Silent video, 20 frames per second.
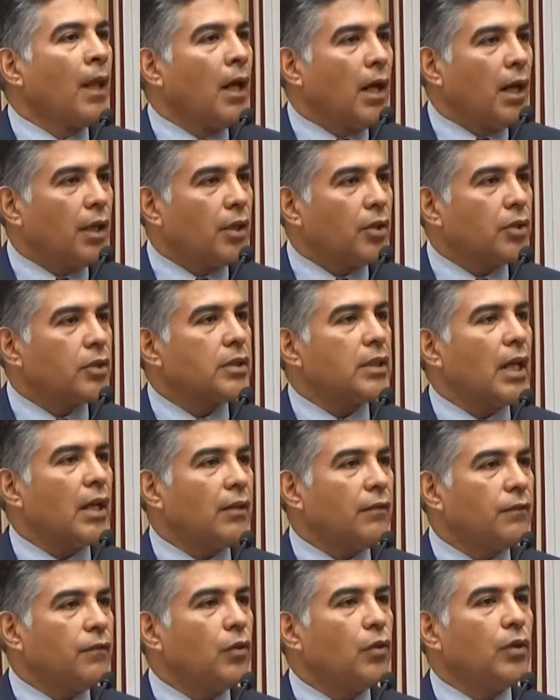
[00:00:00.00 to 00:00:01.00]

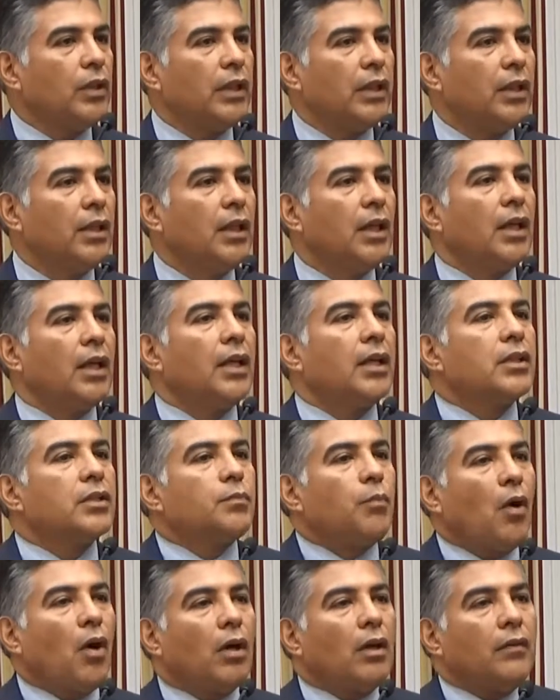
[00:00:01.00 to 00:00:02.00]
understand fully,
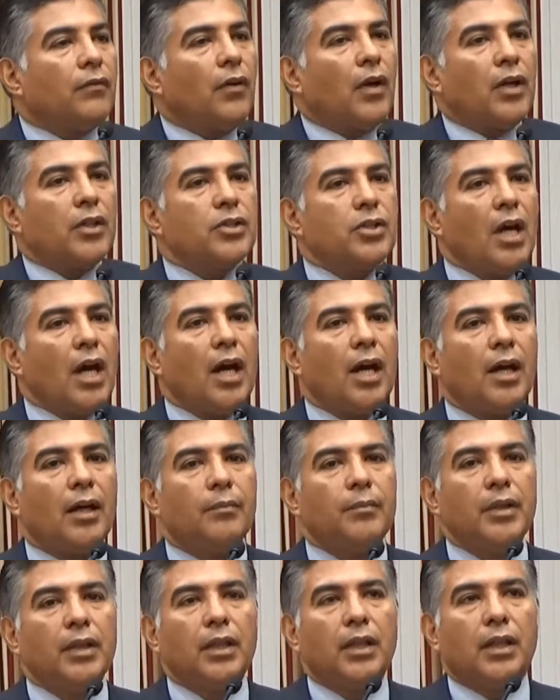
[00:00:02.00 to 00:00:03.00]
is part of our
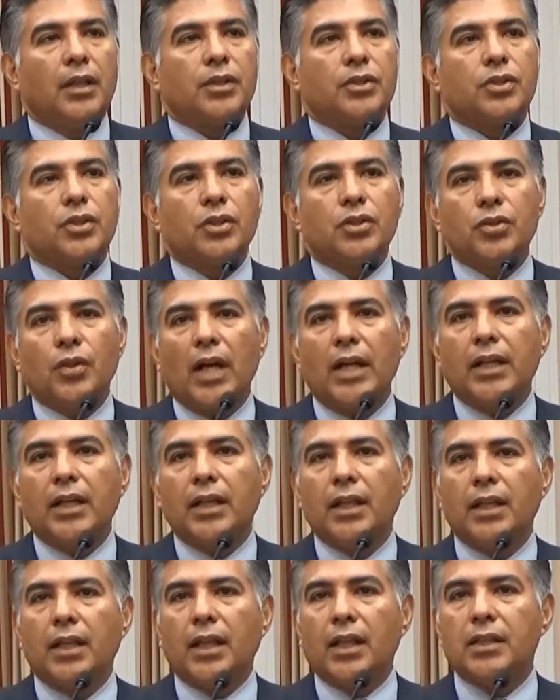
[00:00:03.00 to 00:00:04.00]
job is to try to
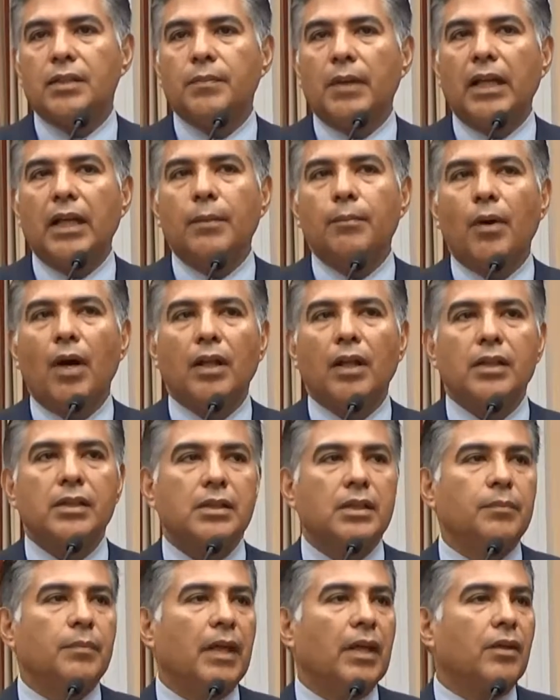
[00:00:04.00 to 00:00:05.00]
get as many
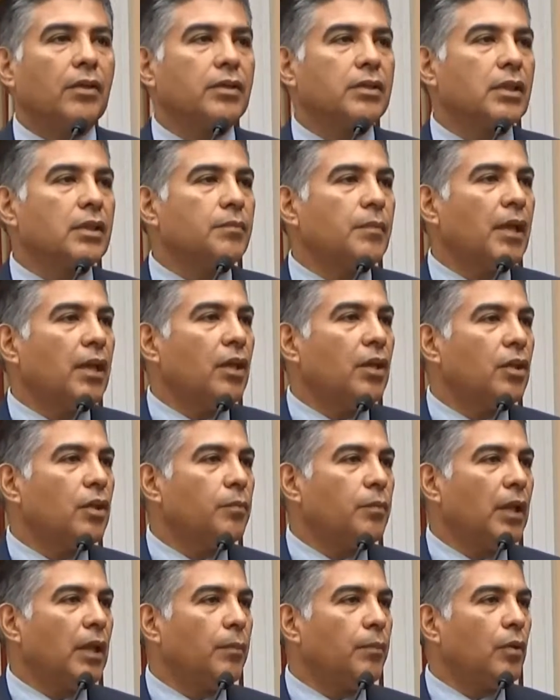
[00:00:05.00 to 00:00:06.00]
policymakers, as many
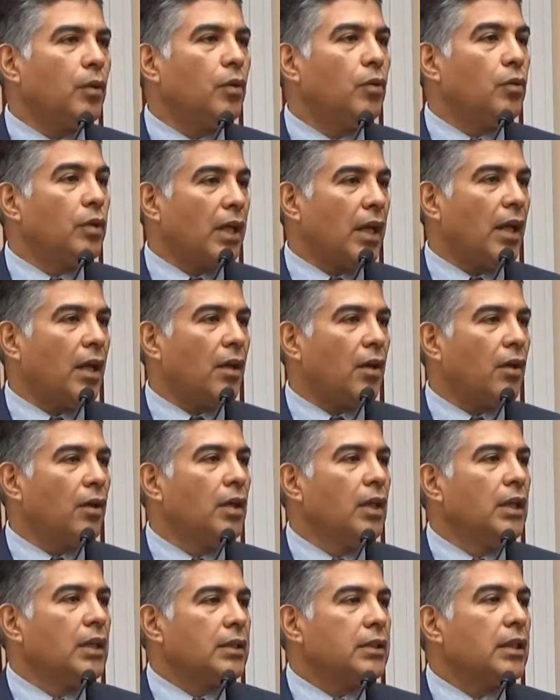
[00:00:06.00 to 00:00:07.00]
good people who
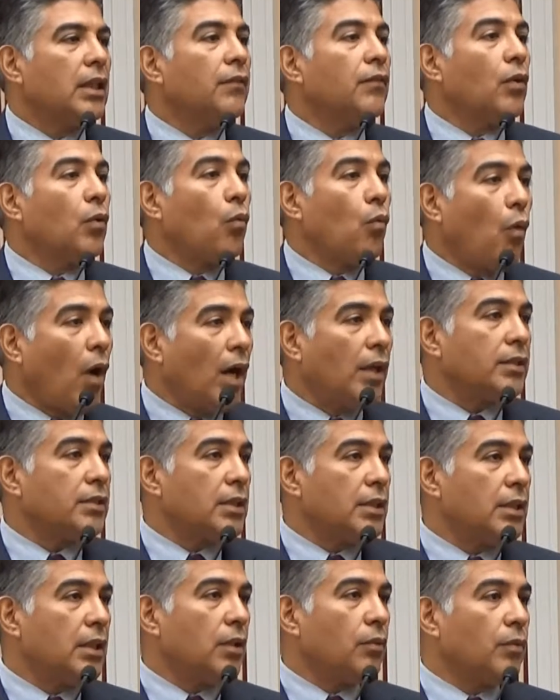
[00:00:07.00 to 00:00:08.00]
care to even want
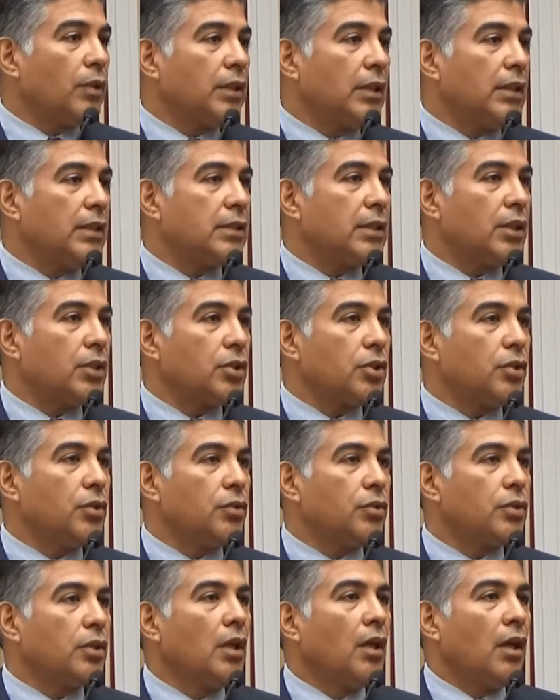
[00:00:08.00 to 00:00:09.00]
to deal with these
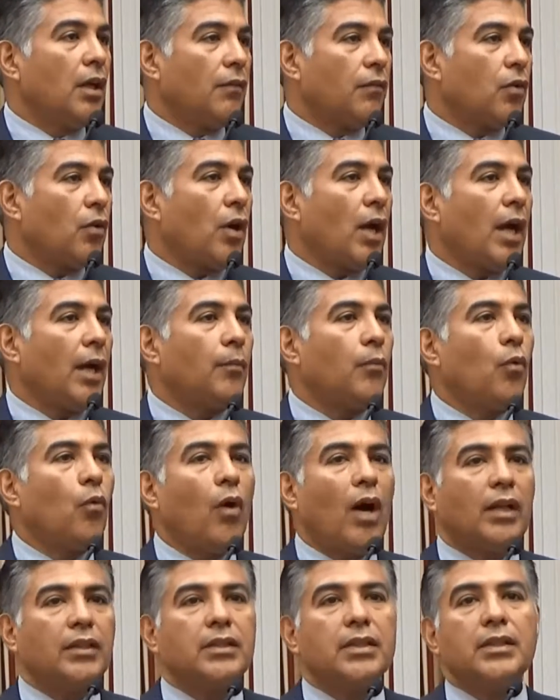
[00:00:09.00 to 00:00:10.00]
issues of crime,
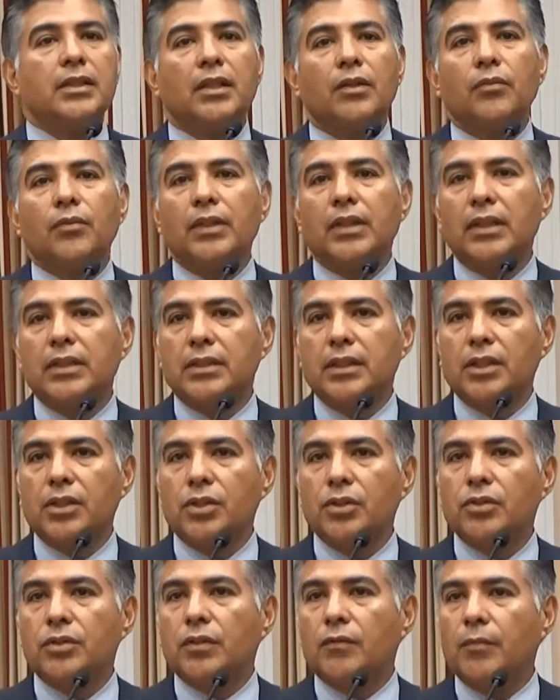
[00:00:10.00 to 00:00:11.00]
want to deal with these
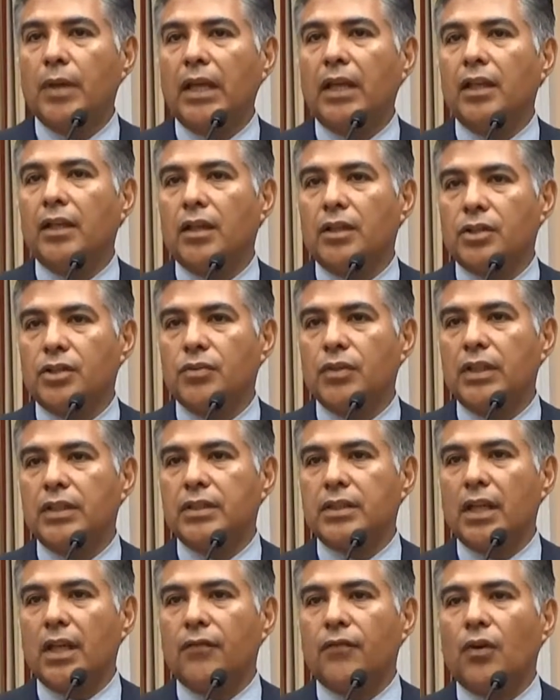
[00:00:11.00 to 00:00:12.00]
issues of making our streets
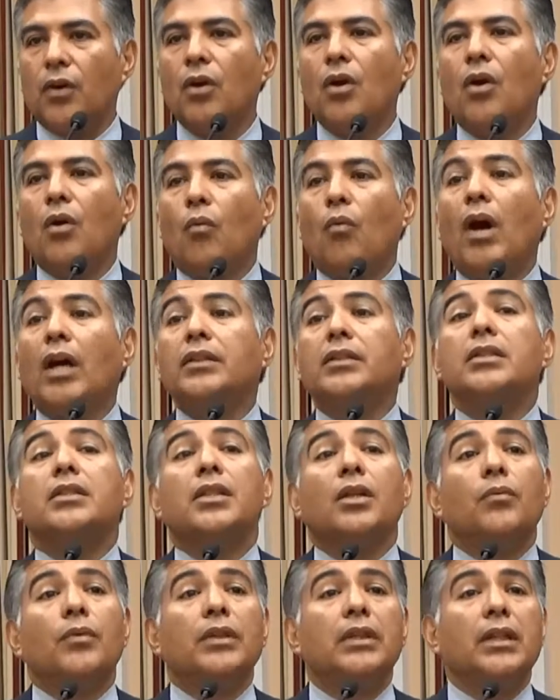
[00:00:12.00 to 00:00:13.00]
safer, want to
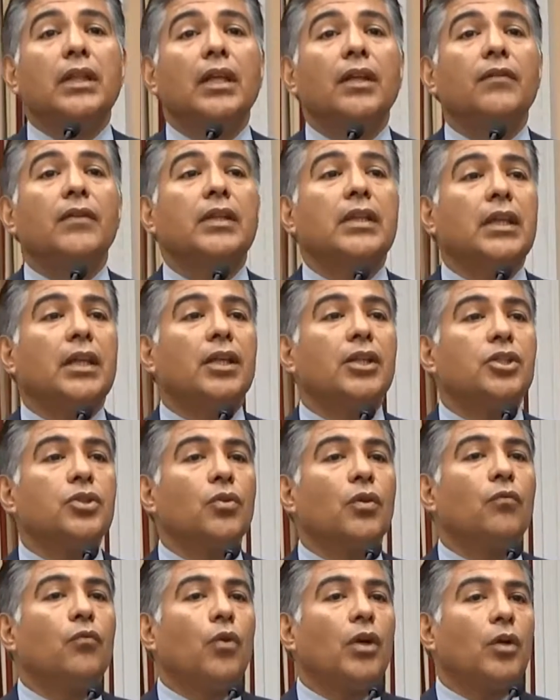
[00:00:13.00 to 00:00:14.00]
deal with even the
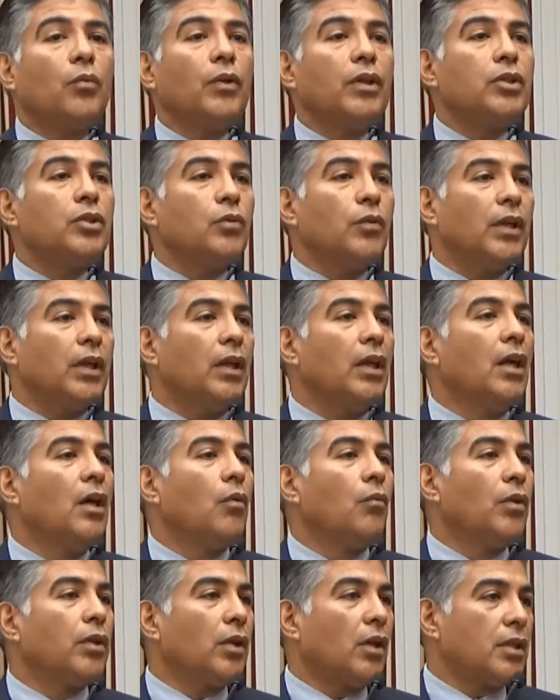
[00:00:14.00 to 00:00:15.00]
issue of what are we doing
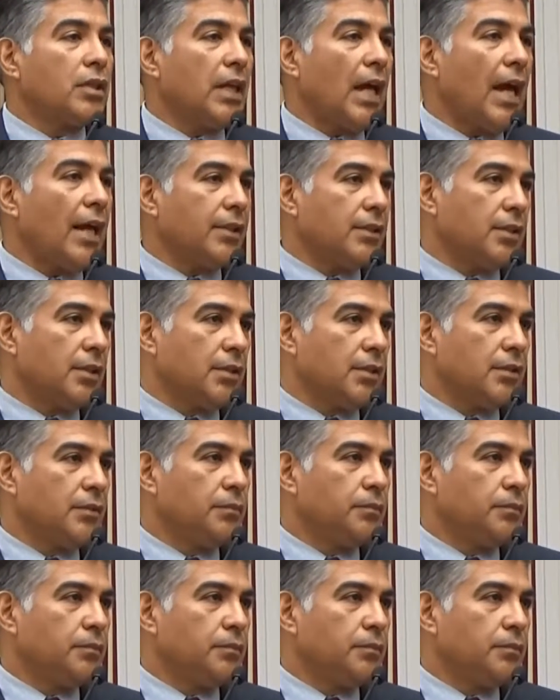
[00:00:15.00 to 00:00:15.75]
with our taxes.